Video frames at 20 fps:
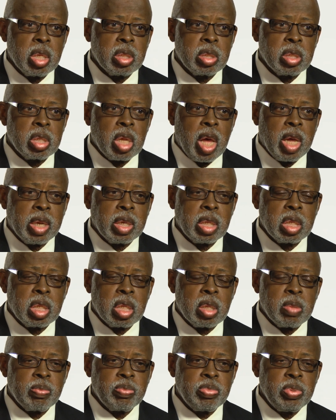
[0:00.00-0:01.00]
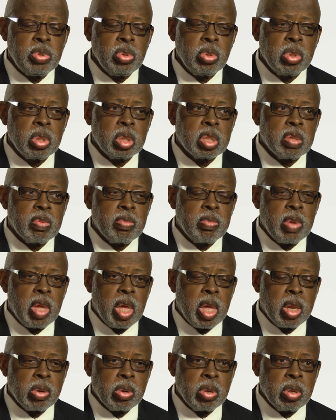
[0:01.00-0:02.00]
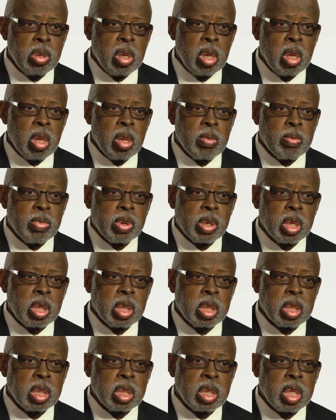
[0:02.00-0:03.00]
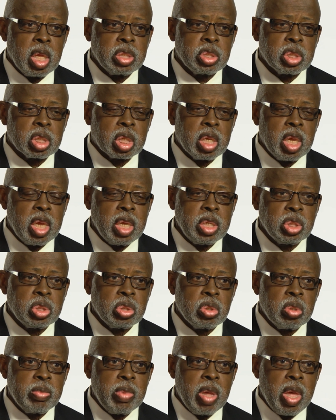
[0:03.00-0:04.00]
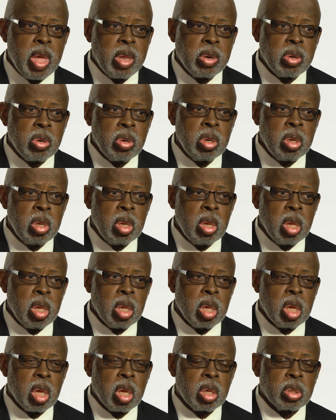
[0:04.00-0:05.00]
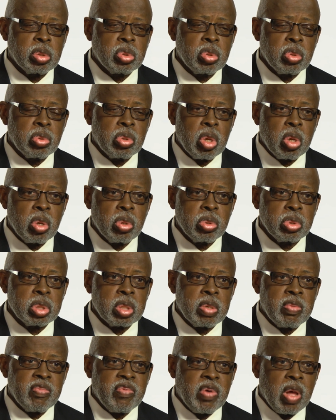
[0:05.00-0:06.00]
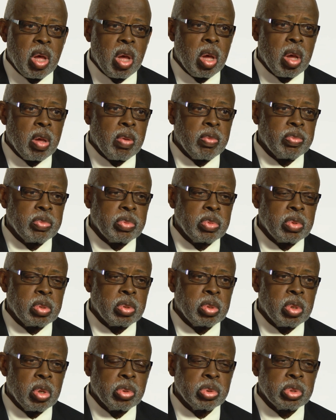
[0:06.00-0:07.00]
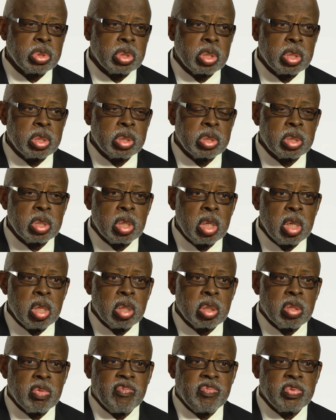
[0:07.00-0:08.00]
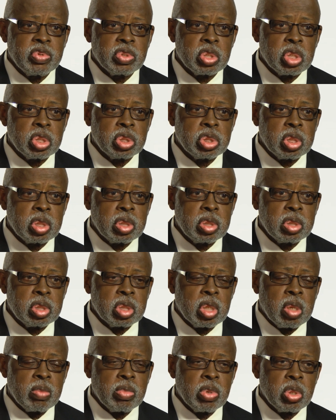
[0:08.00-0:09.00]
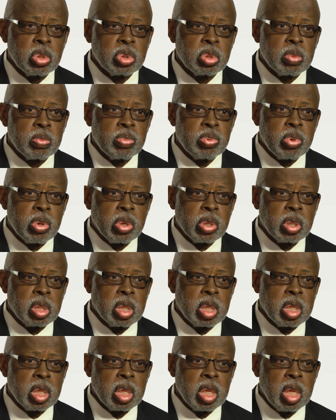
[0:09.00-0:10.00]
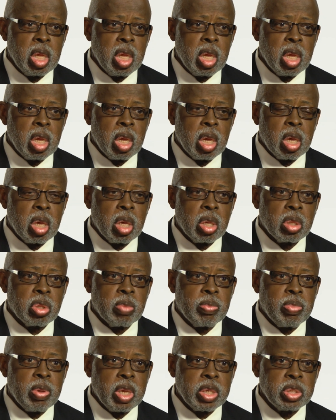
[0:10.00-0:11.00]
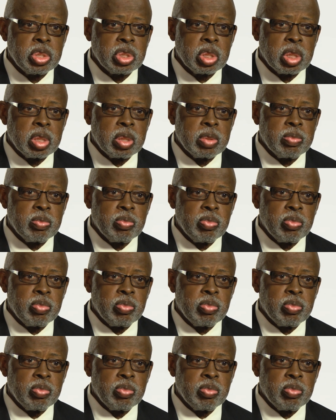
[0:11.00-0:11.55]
not in a punitive manner, but in an educational manner to those involved, the nurses, the physicians, and most importantly, the patient.